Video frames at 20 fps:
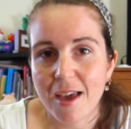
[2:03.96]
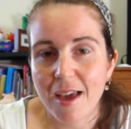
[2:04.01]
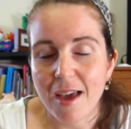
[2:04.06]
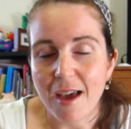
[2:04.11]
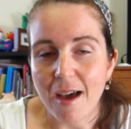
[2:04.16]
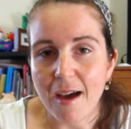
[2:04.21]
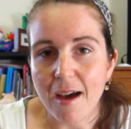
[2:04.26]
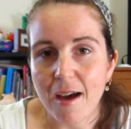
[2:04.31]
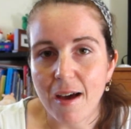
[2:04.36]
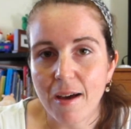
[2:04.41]

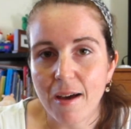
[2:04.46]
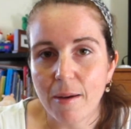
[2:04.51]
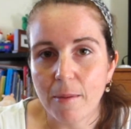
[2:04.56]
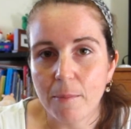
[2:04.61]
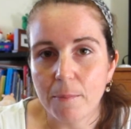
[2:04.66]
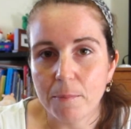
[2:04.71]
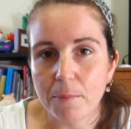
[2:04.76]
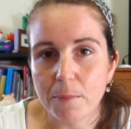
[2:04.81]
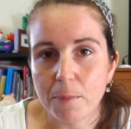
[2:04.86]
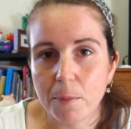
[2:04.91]
I
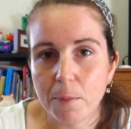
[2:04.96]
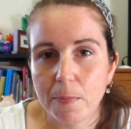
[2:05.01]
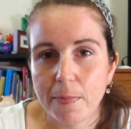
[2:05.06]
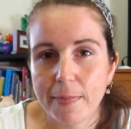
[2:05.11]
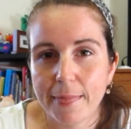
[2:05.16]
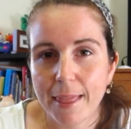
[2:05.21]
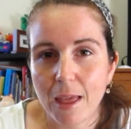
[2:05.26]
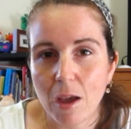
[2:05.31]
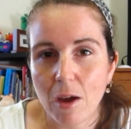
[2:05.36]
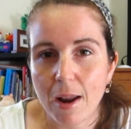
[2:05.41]

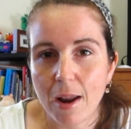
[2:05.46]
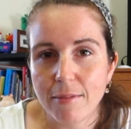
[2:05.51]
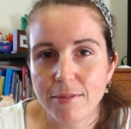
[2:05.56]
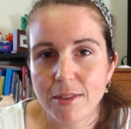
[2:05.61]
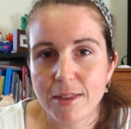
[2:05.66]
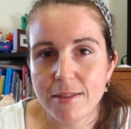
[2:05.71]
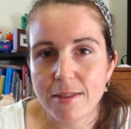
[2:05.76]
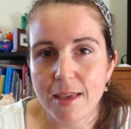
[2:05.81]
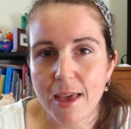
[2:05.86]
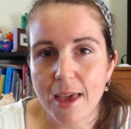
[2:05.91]
have
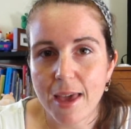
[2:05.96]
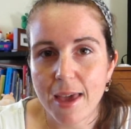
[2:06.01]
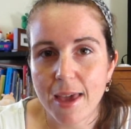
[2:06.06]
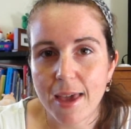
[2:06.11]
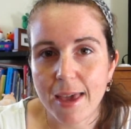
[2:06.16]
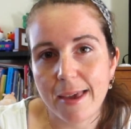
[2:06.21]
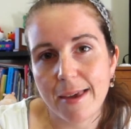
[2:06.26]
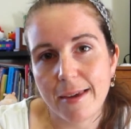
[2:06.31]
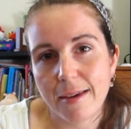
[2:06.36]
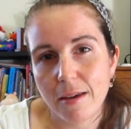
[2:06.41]
to
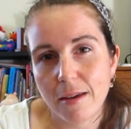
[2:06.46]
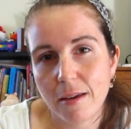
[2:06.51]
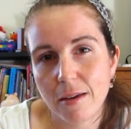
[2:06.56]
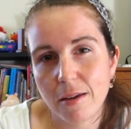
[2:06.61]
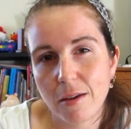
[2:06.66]
say,